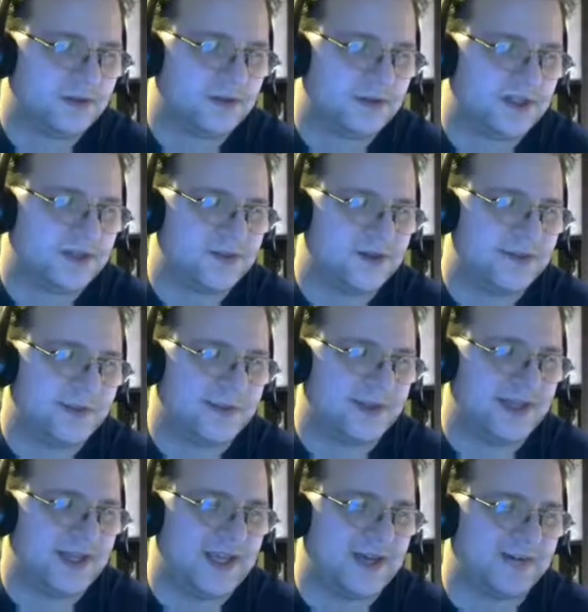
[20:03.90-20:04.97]
I'm not too worried about my
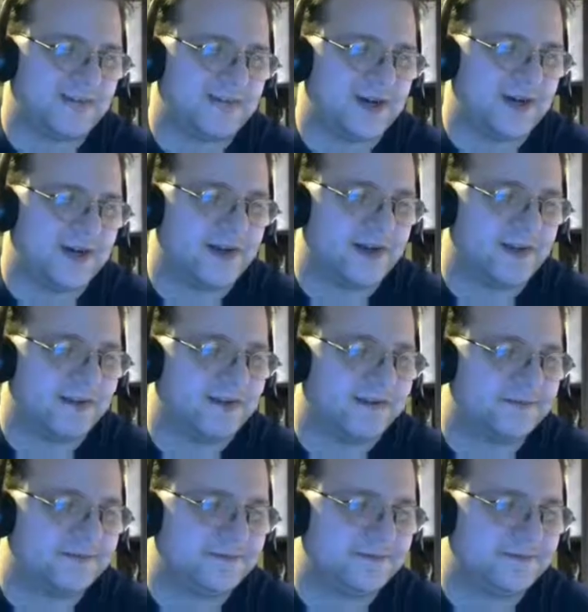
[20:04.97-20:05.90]
life right now.